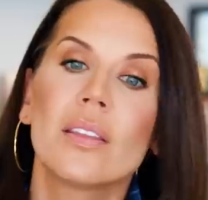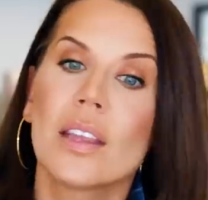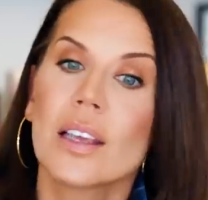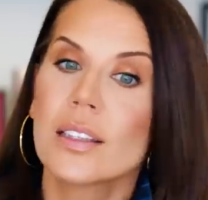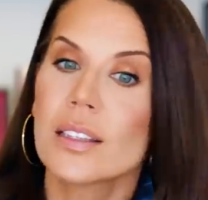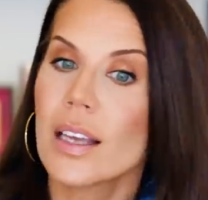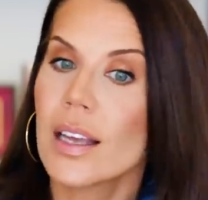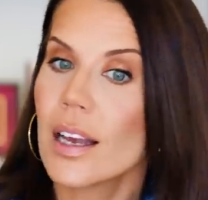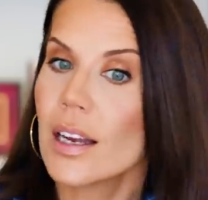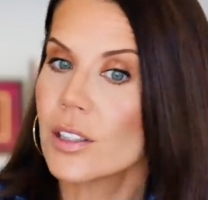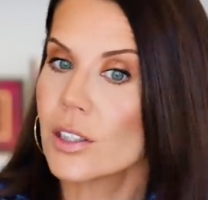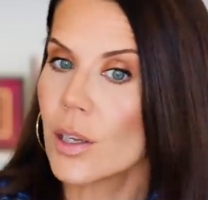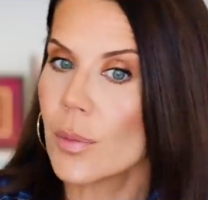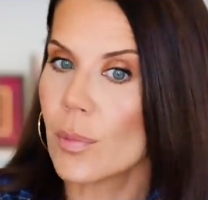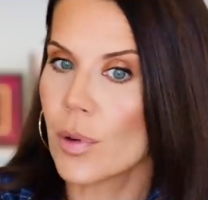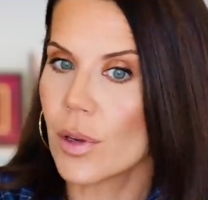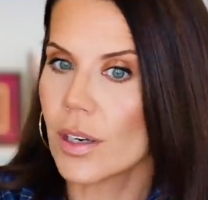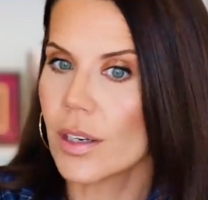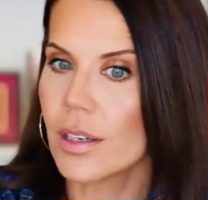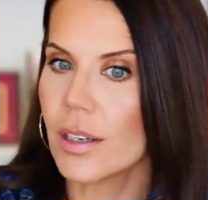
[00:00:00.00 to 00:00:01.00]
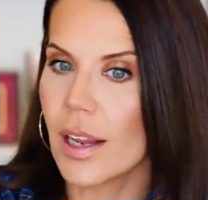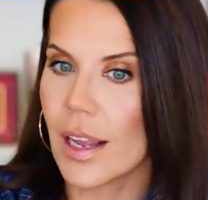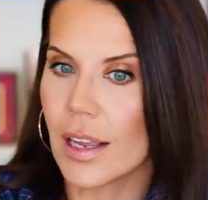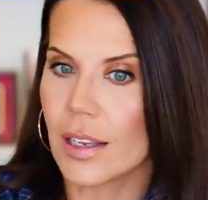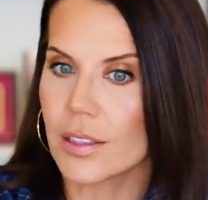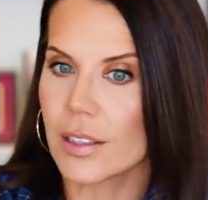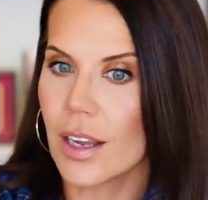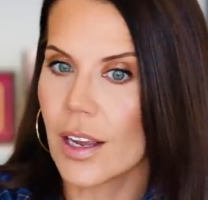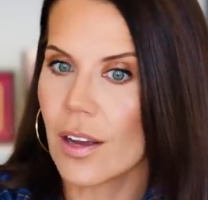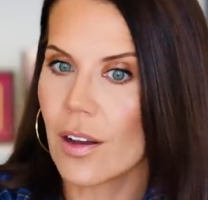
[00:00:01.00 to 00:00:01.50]
This I actually put in an
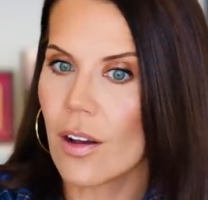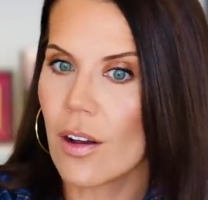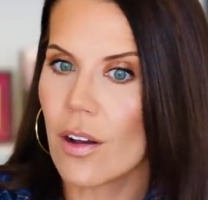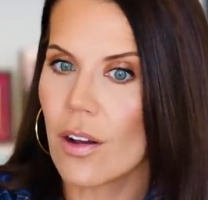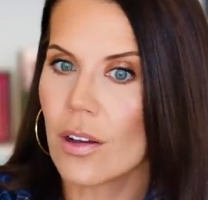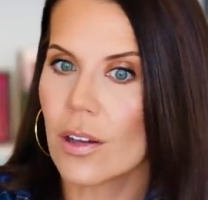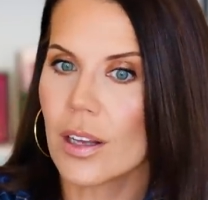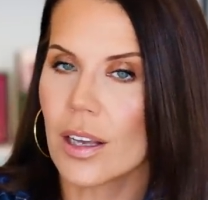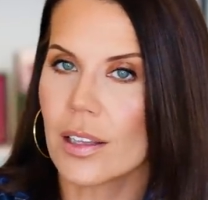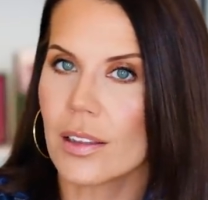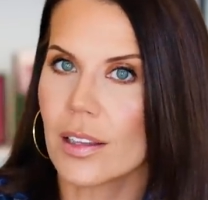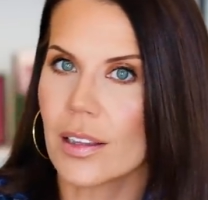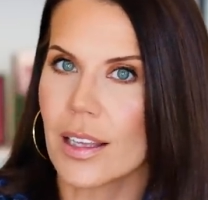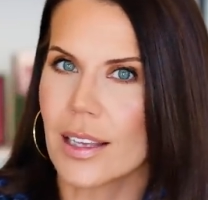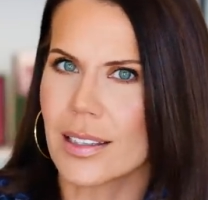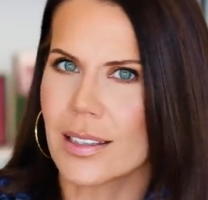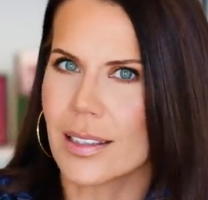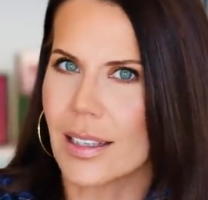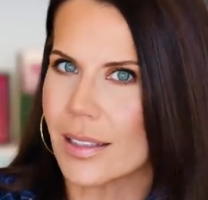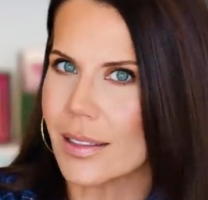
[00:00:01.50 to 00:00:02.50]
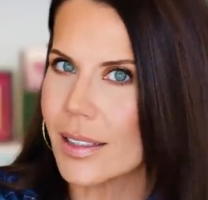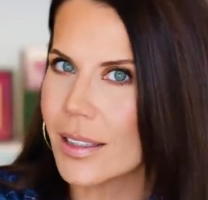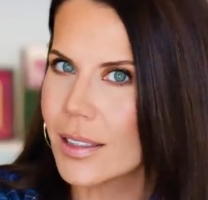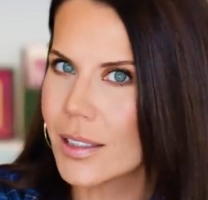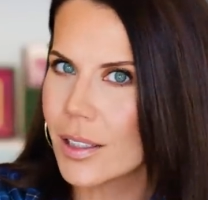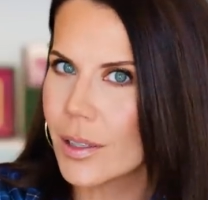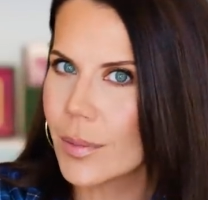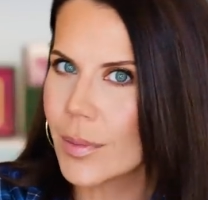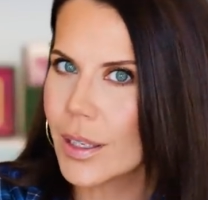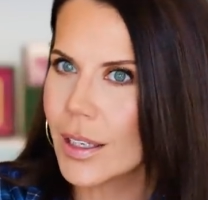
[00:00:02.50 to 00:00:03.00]
anti-haul and they sent it
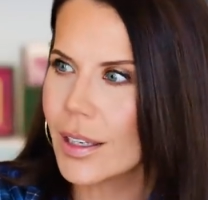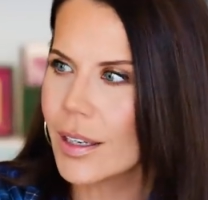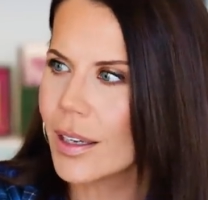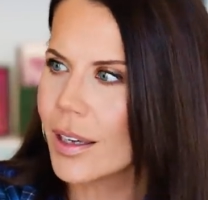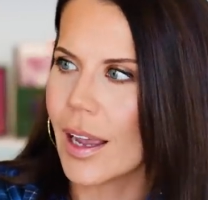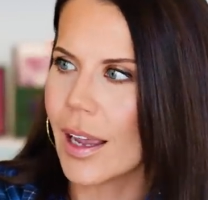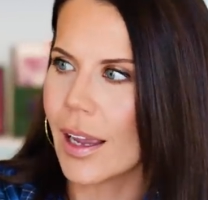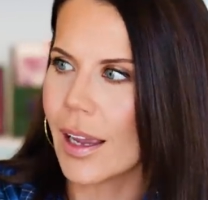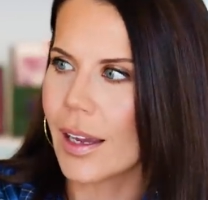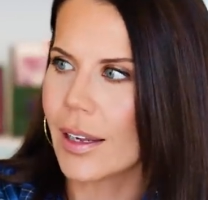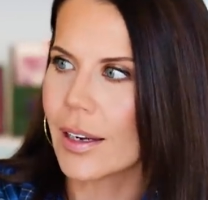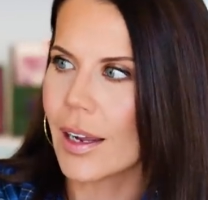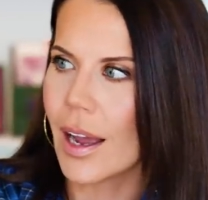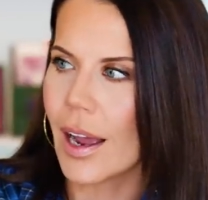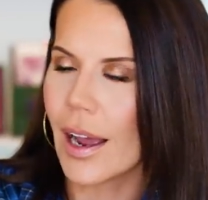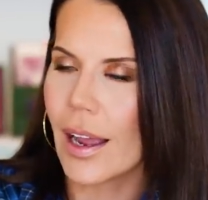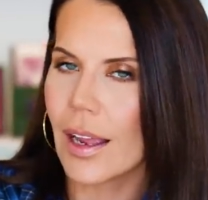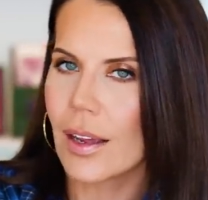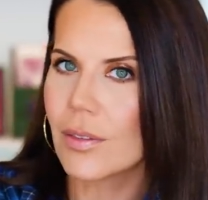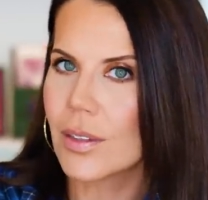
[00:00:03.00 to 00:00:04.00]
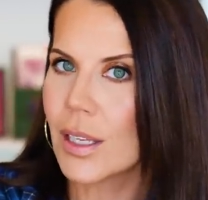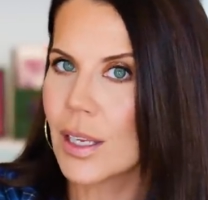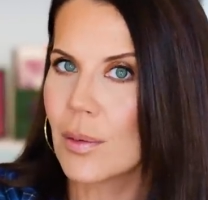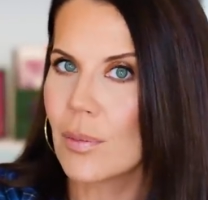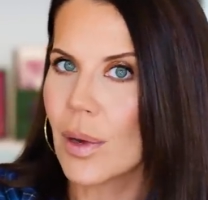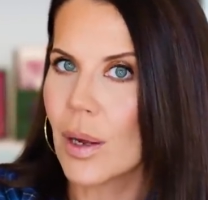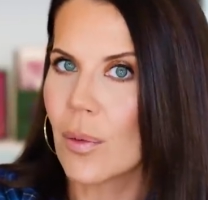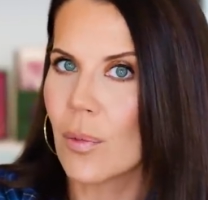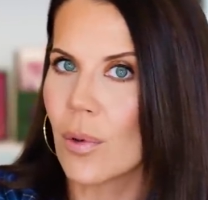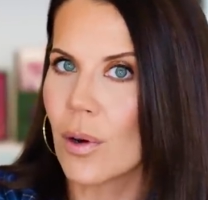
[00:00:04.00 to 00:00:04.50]
to me and I have to eat
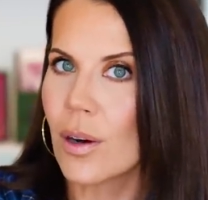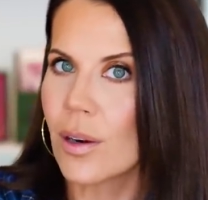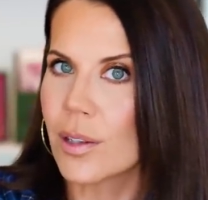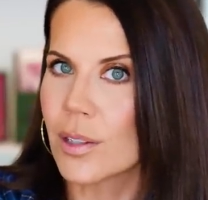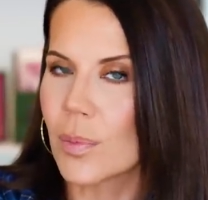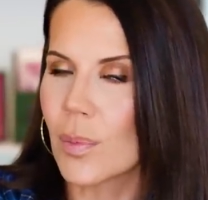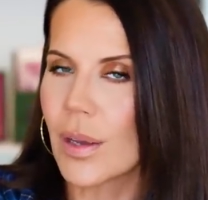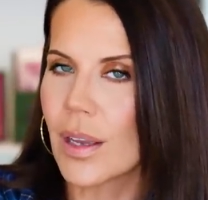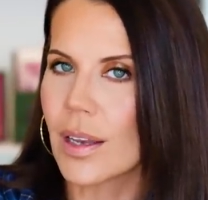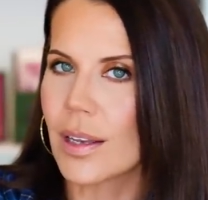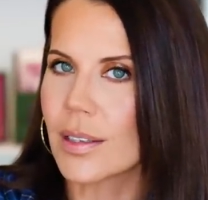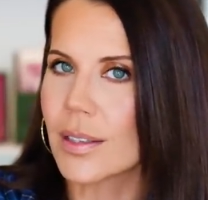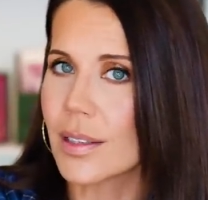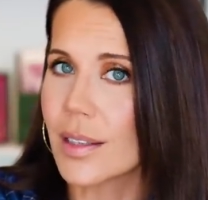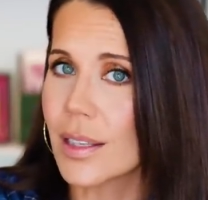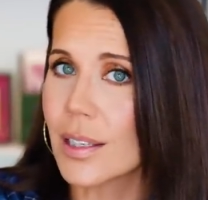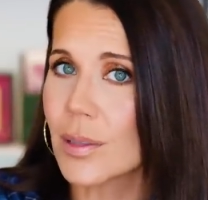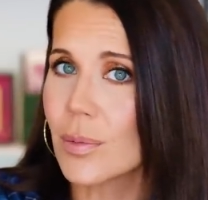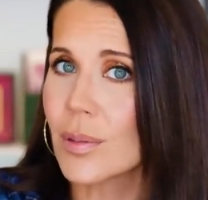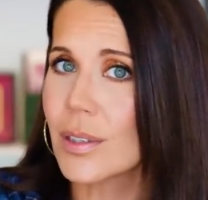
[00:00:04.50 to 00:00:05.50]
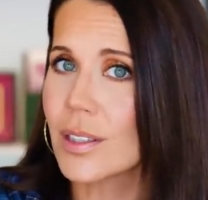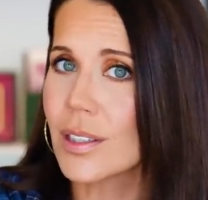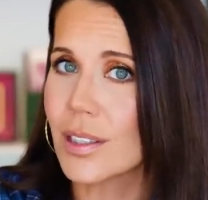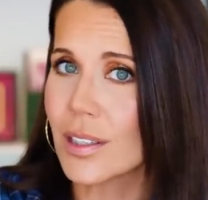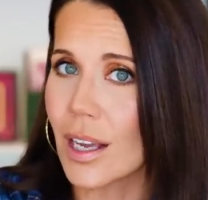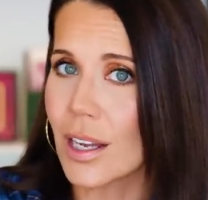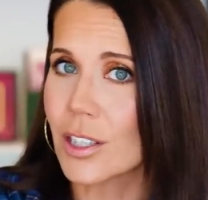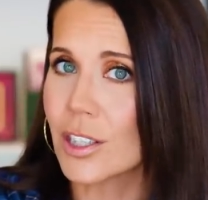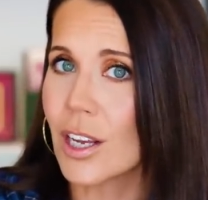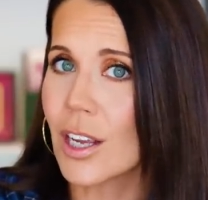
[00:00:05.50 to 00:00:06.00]
my words because this was
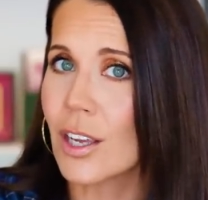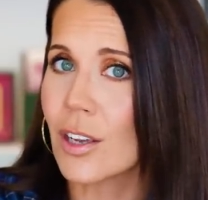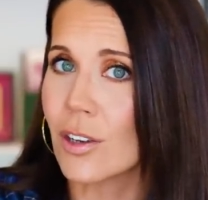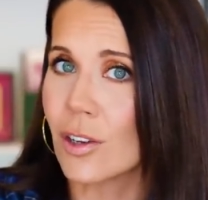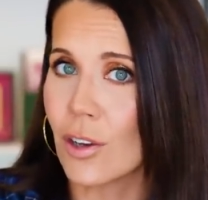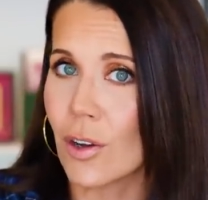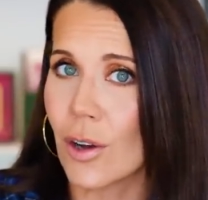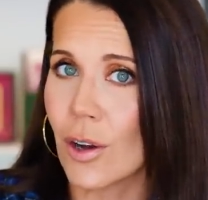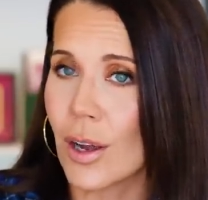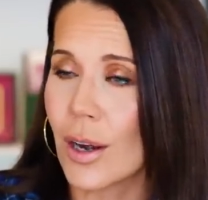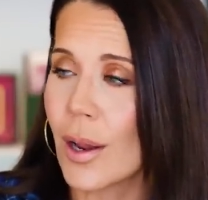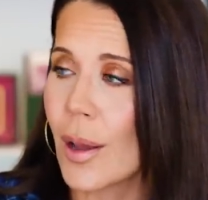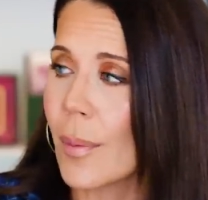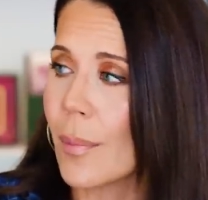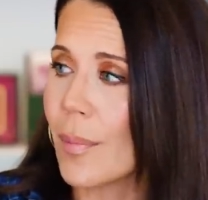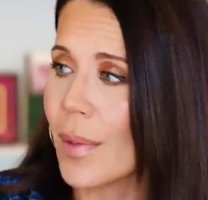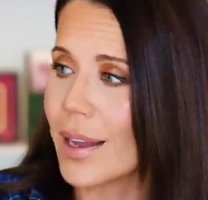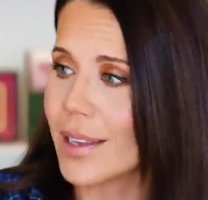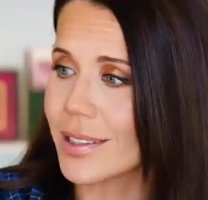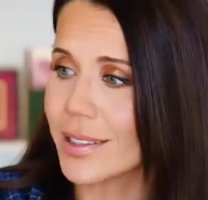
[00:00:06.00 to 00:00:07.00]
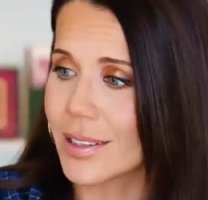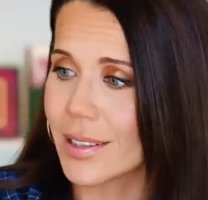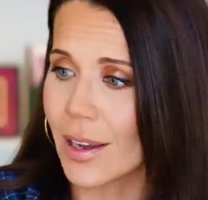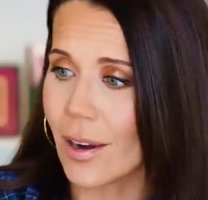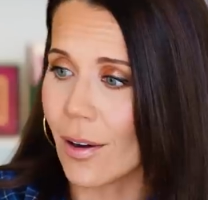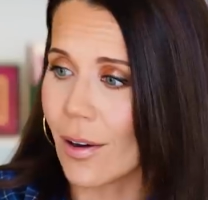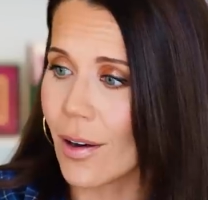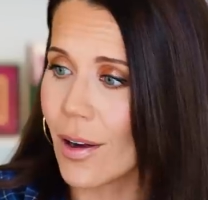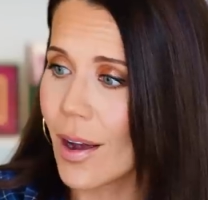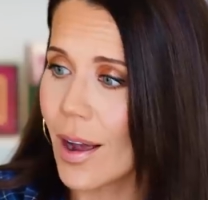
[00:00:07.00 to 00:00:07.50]
such a good
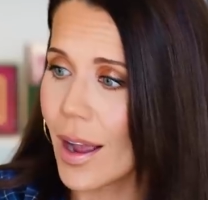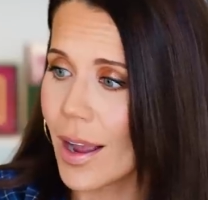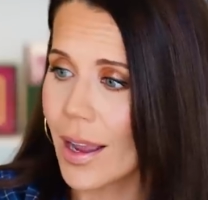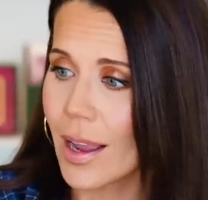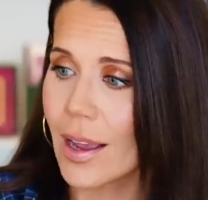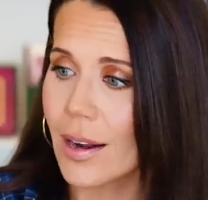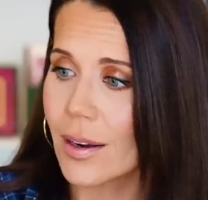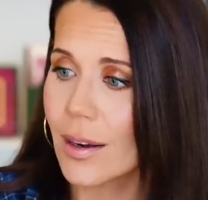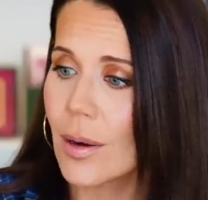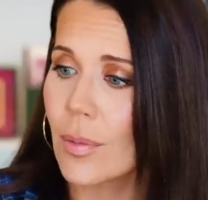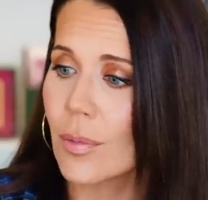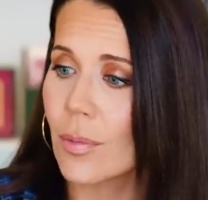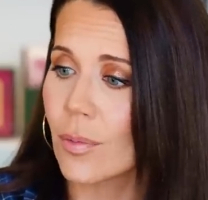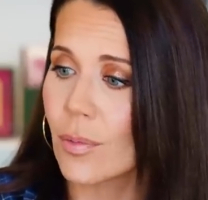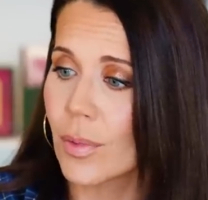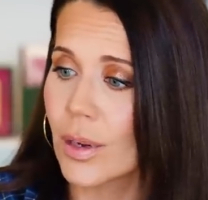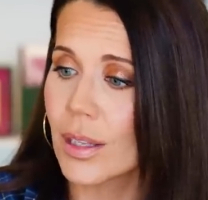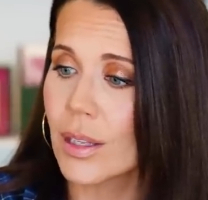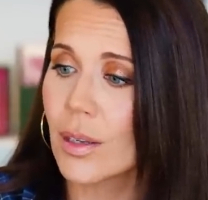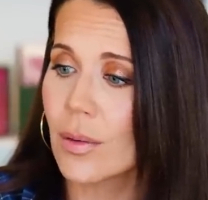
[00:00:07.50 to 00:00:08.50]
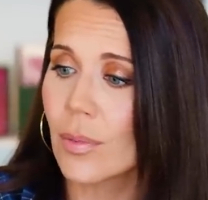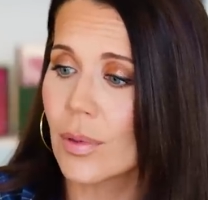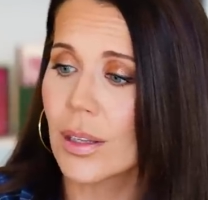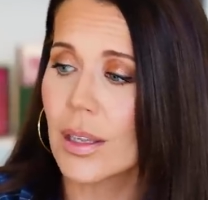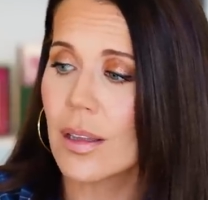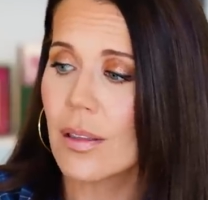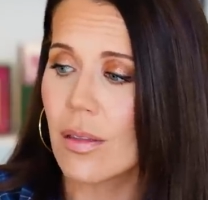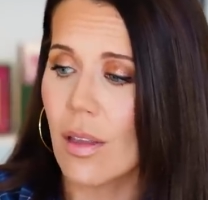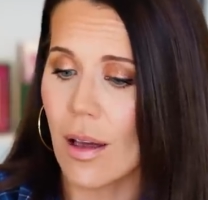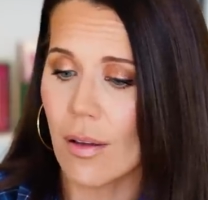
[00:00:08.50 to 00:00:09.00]
mascara. I ended up really,
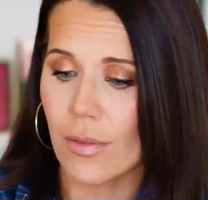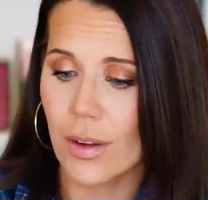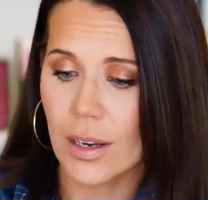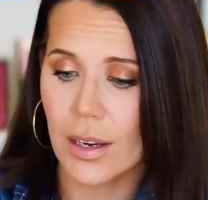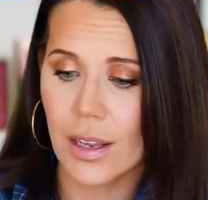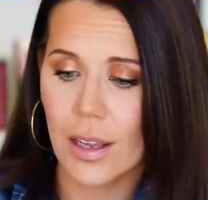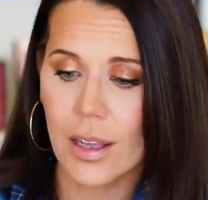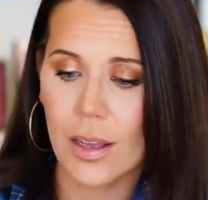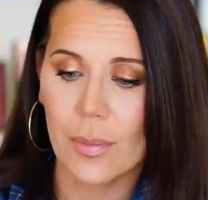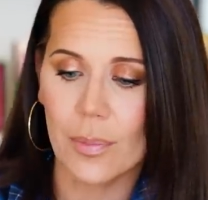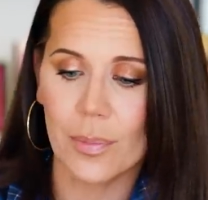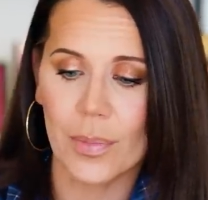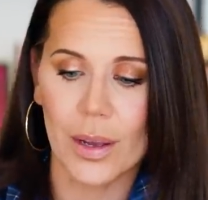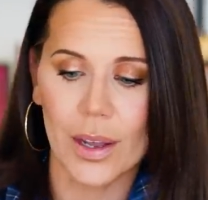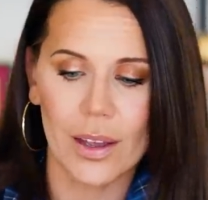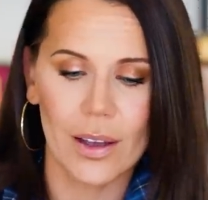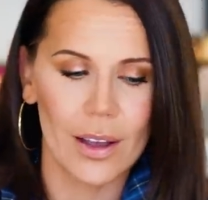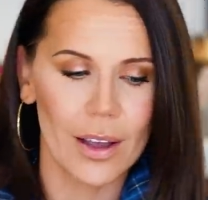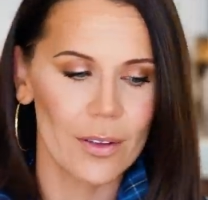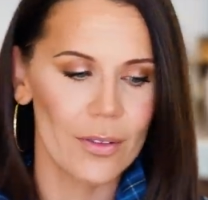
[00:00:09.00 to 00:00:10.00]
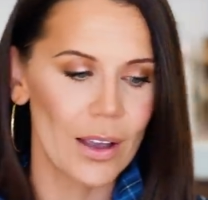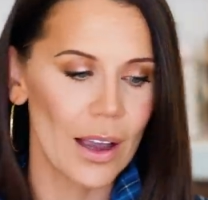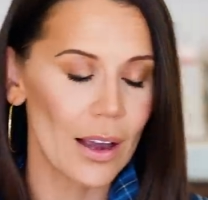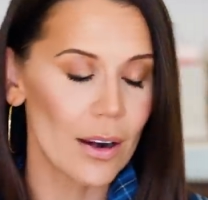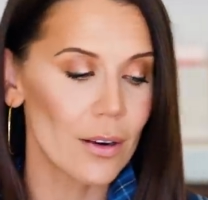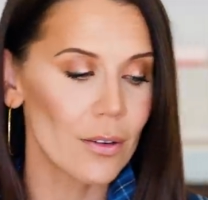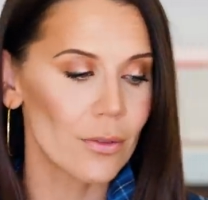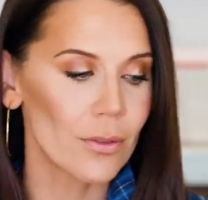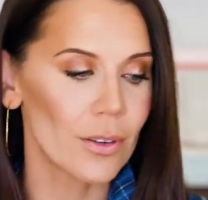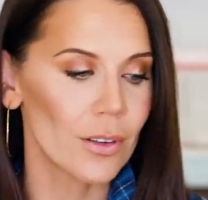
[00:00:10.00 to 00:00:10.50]
really loving it, but I've
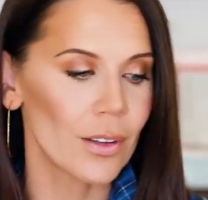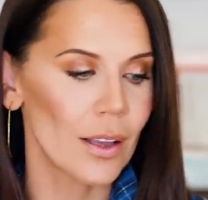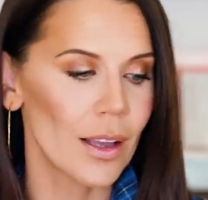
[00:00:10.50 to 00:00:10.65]
had it for